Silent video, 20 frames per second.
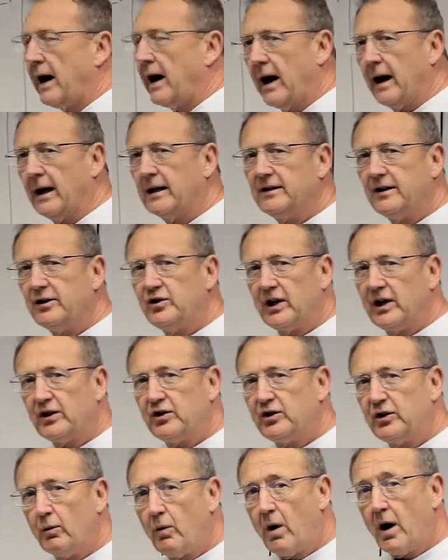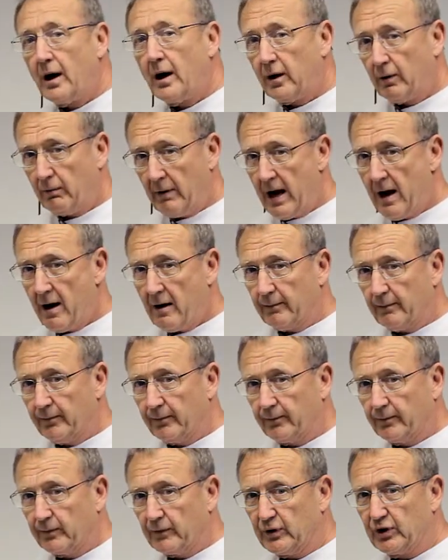I suggest you walk around.
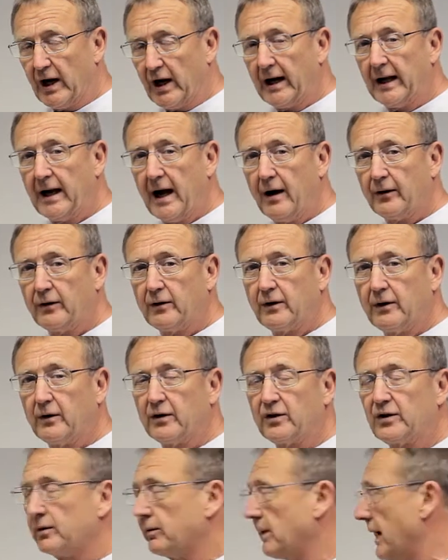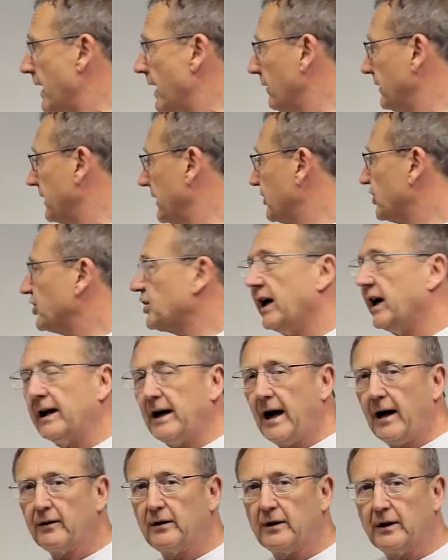Check out the surroundings. Check
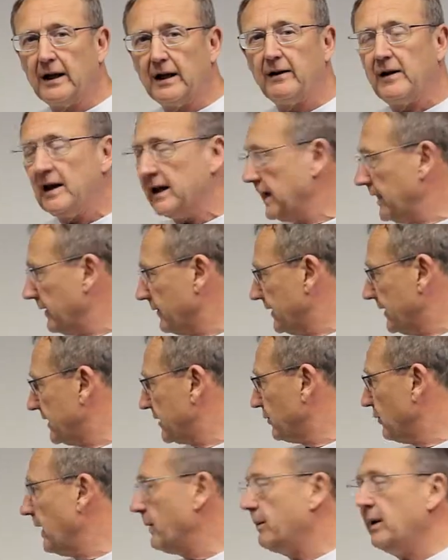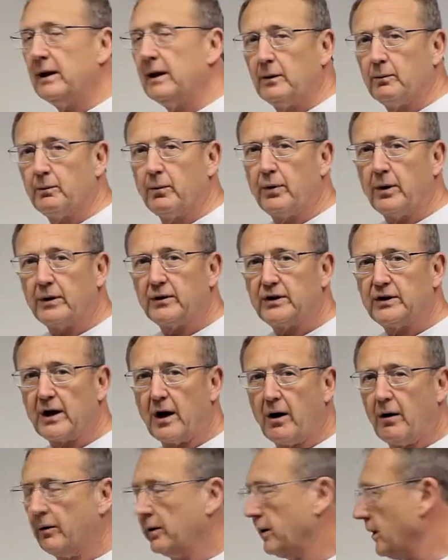out the swim-in
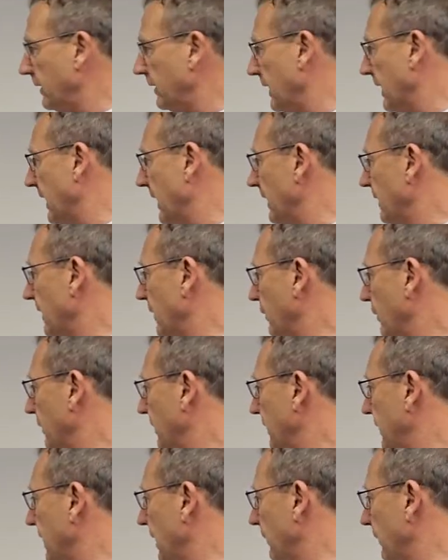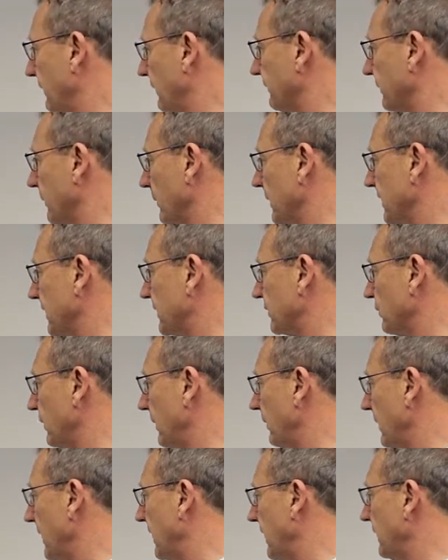zone, okay? When you come in from the
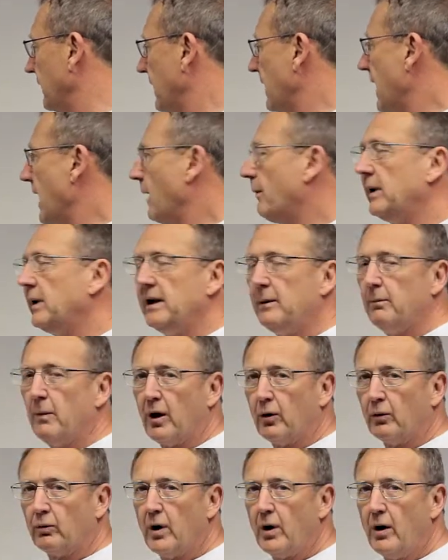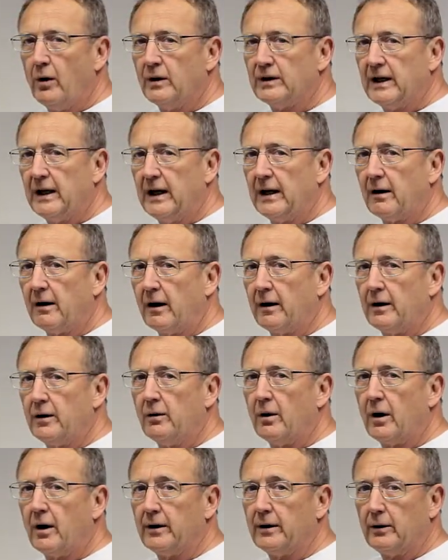swim-in, how many rows in are
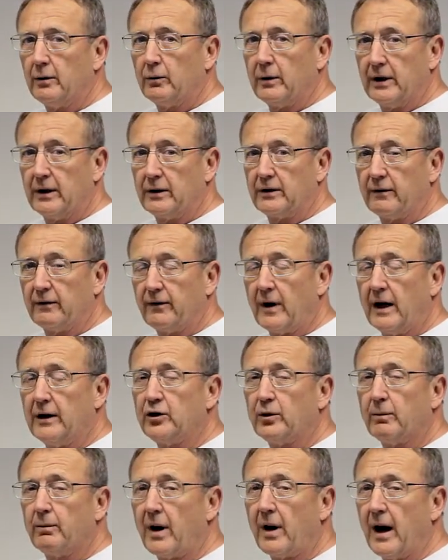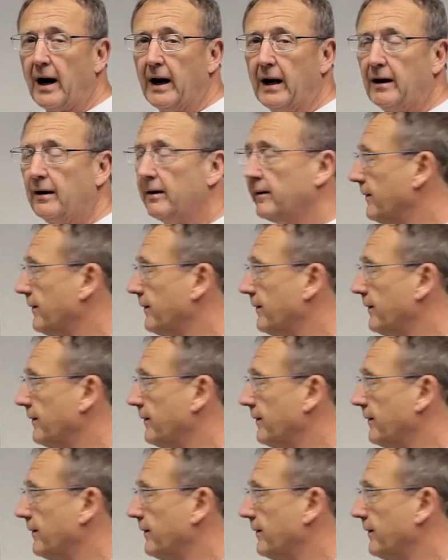you to find your bike?